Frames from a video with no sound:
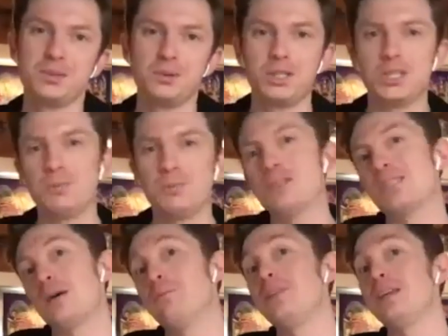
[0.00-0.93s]
which has been
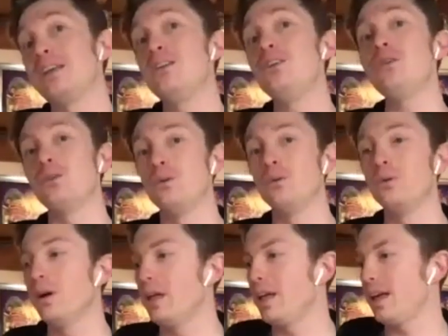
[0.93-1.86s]
something
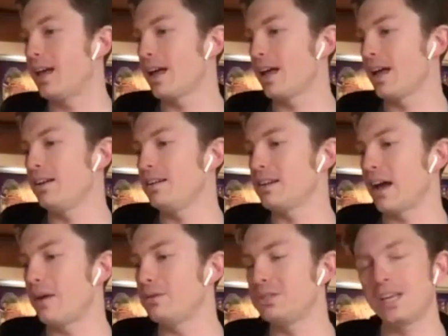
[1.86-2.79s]
new and
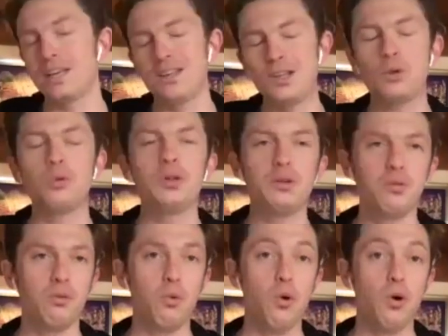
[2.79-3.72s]
I would say equally
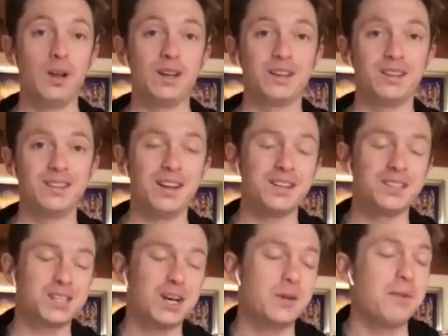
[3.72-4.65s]
rewarding that
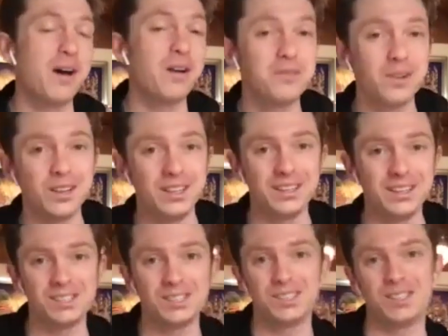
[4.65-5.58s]
has come out of all of
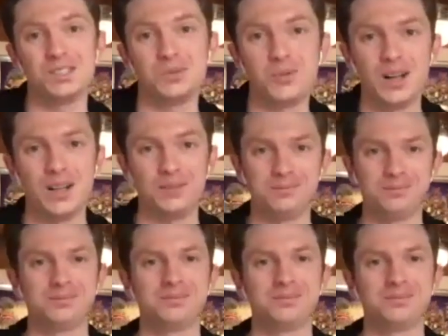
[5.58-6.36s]
this as well.